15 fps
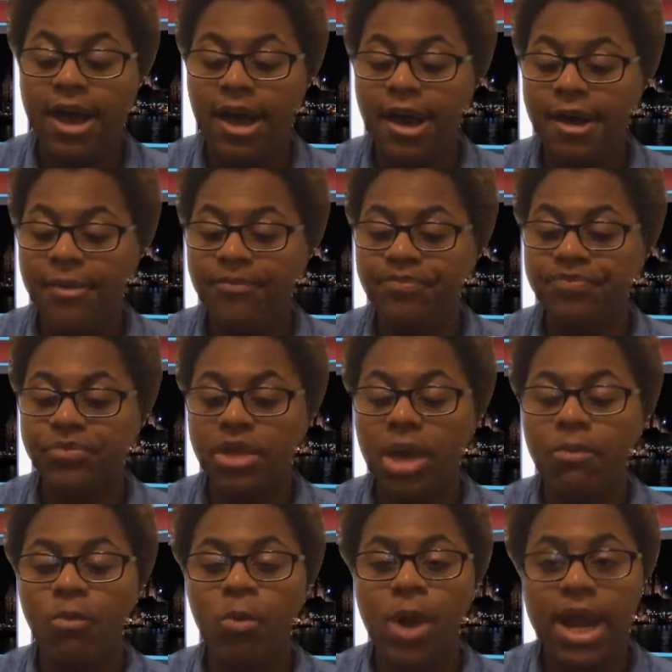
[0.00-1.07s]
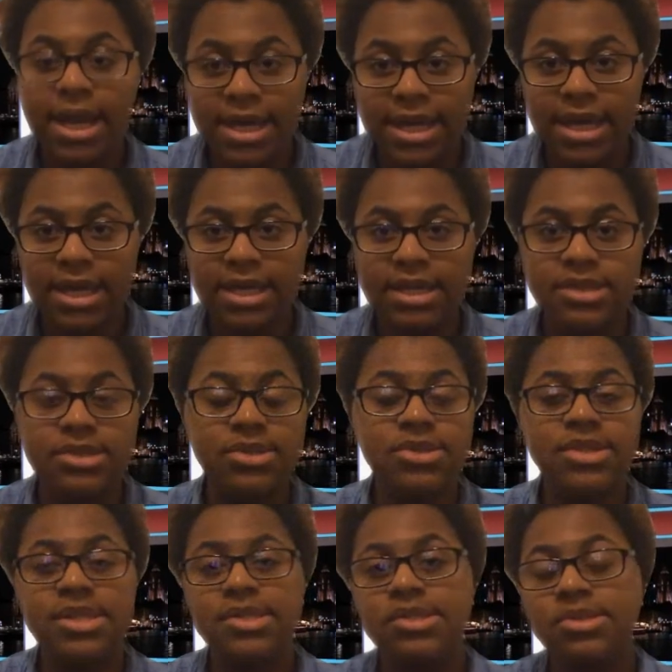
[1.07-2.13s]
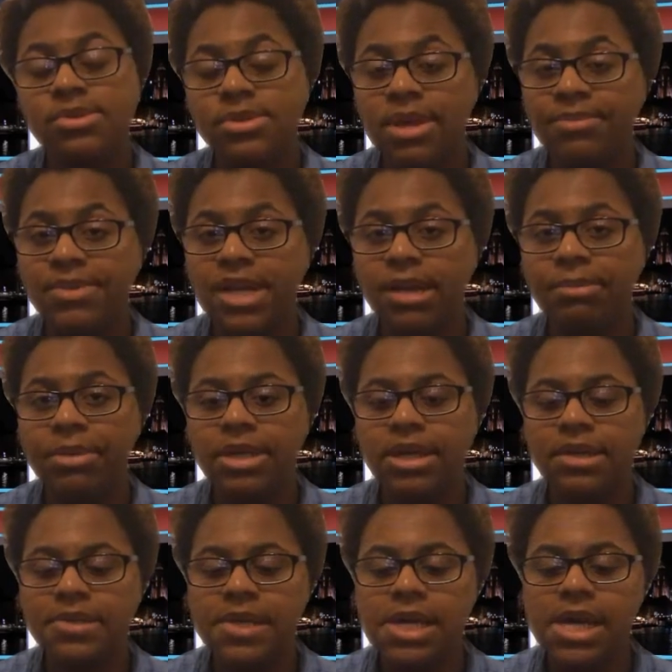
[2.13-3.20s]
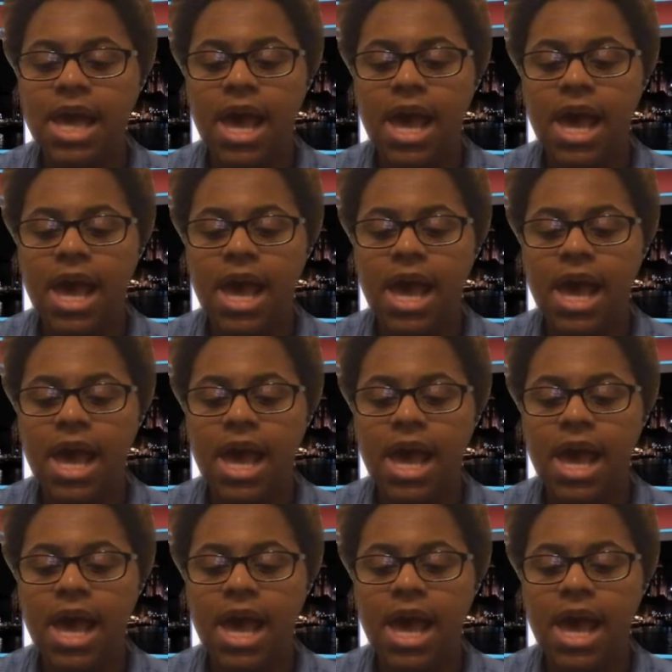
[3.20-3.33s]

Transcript: um, I'm waiting until season two comes out because